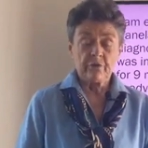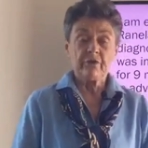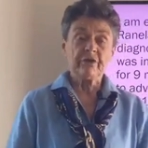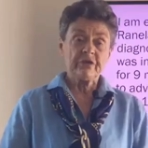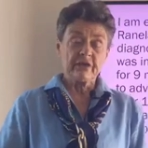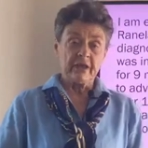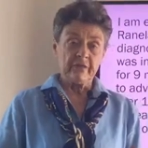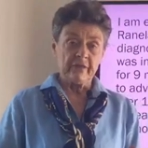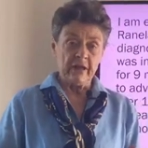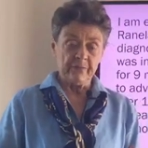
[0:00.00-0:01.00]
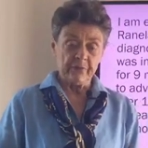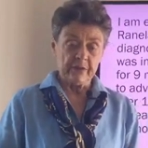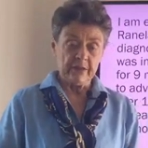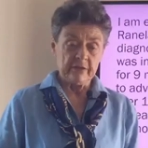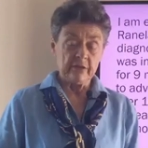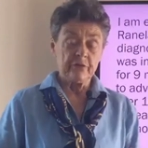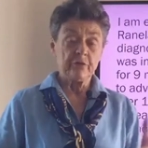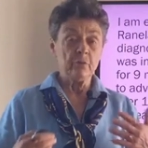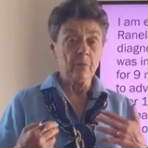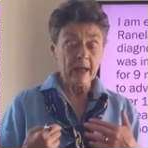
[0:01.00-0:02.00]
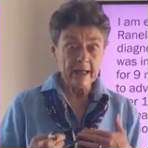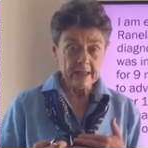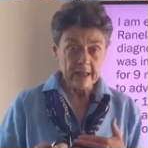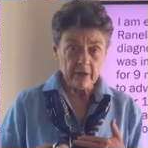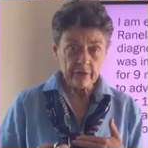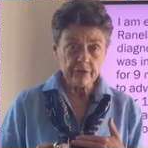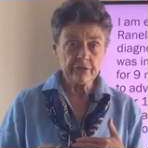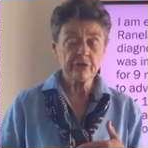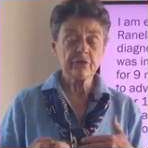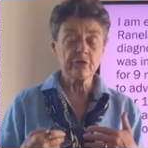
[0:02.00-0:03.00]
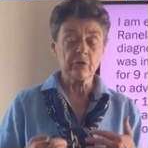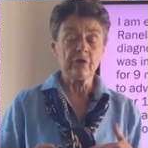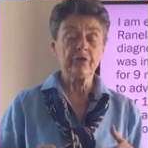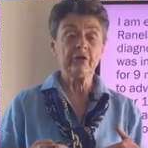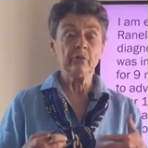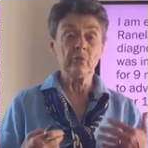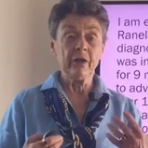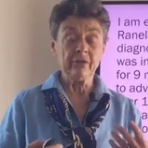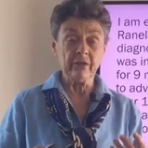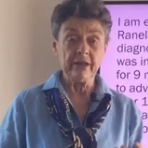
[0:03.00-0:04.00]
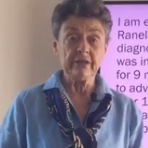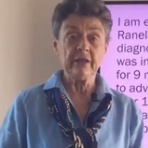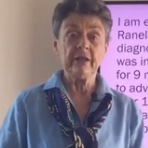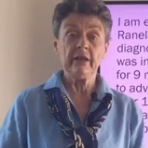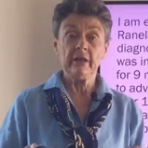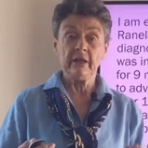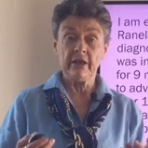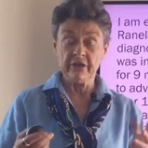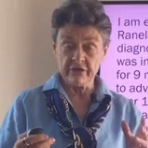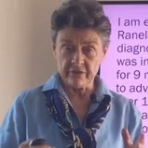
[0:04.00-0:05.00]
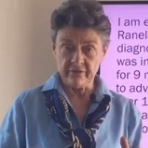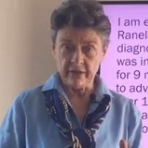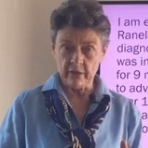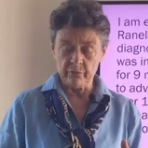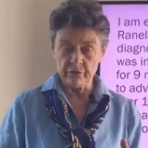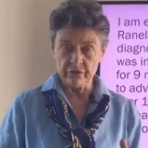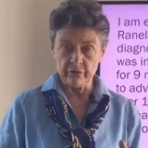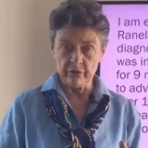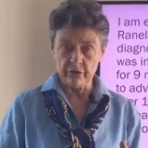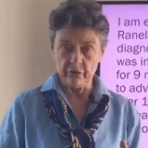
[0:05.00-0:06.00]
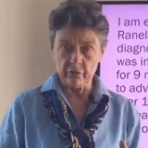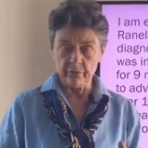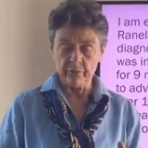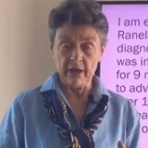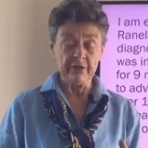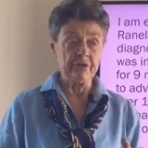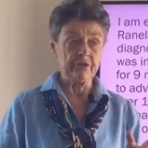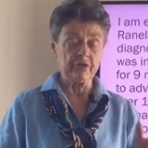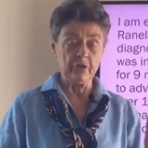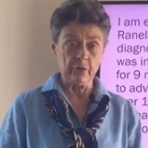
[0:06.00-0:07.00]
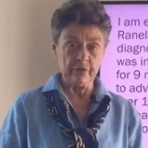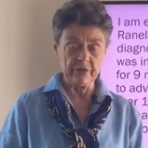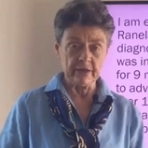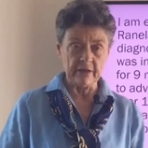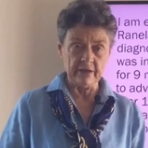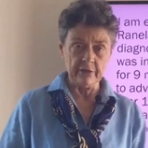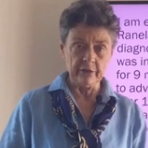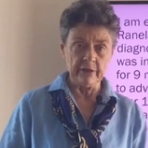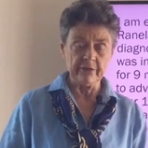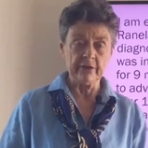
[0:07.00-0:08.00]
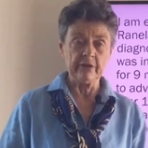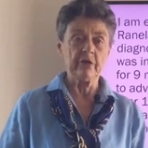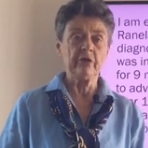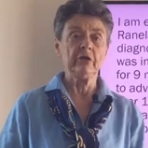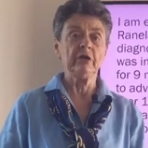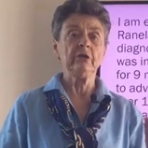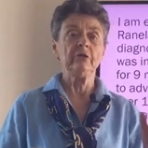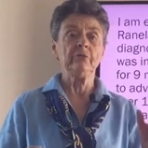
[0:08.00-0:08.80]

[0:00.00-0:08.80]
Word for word: so this is kind of complicated. To my knowledge, strontium ranelate is available still in Europe. I just noticed on the internet that the, the